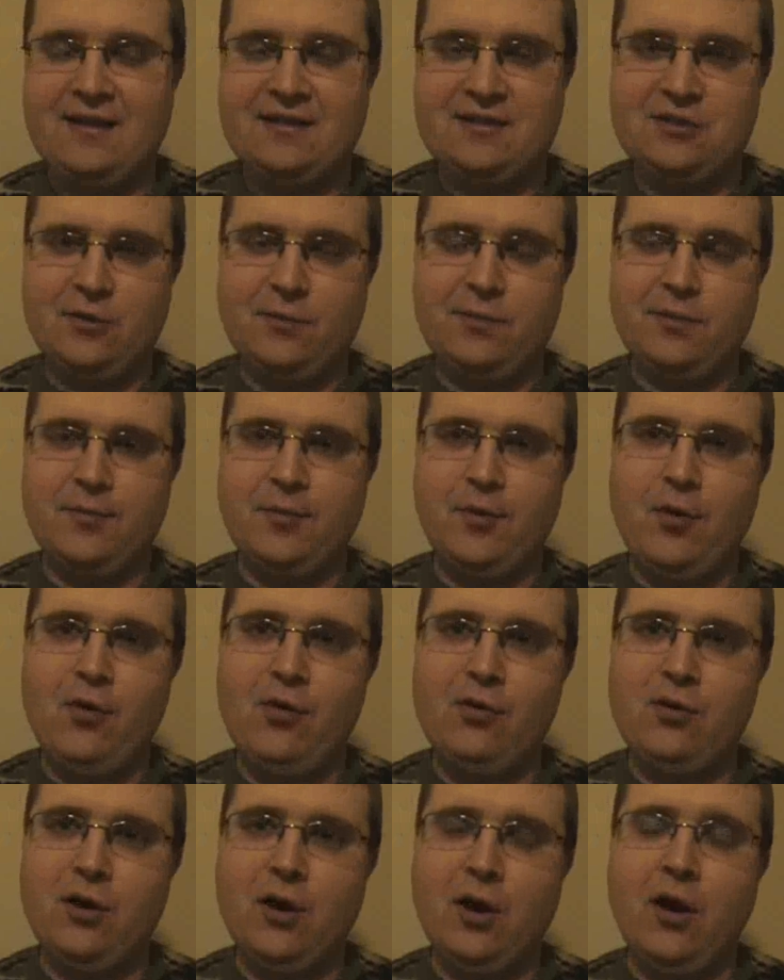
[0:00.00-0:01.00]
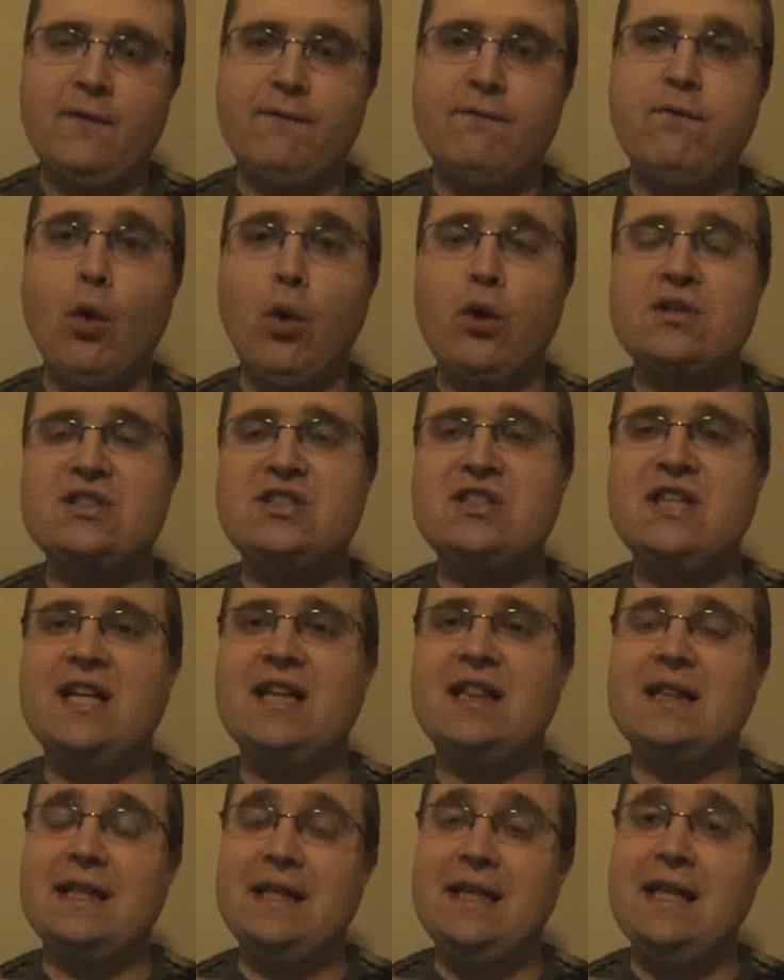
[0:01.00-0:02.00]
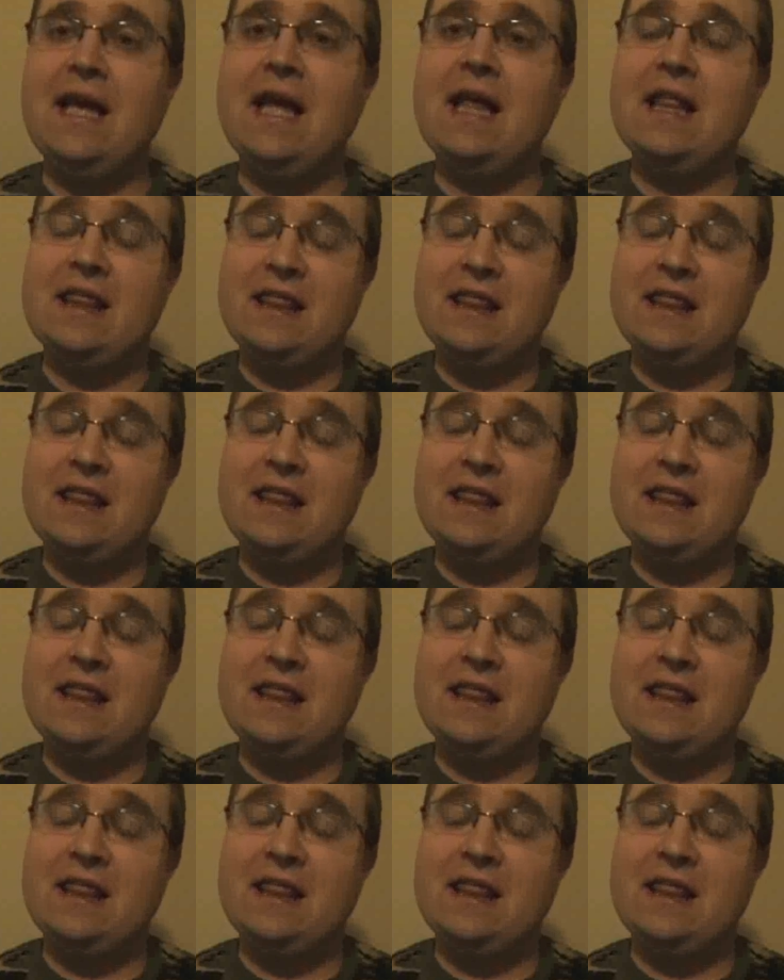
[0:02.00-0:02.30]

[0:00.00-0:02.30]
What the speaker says: Super Bowl. Unfortunately,